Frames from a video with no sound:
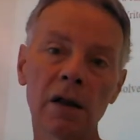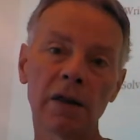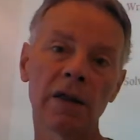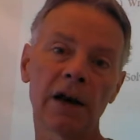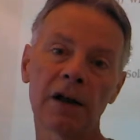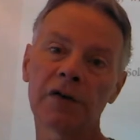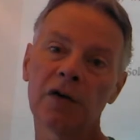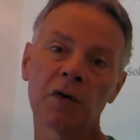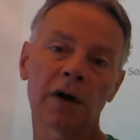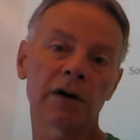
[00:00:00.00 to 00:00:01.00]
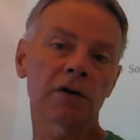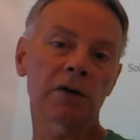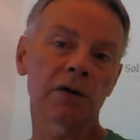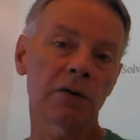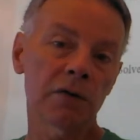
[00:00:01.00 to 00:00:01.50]
that has 2
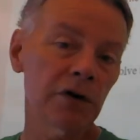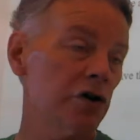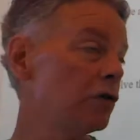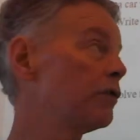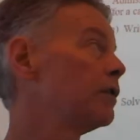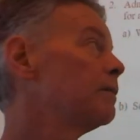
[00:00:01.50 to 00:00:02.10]
adults and 3 children.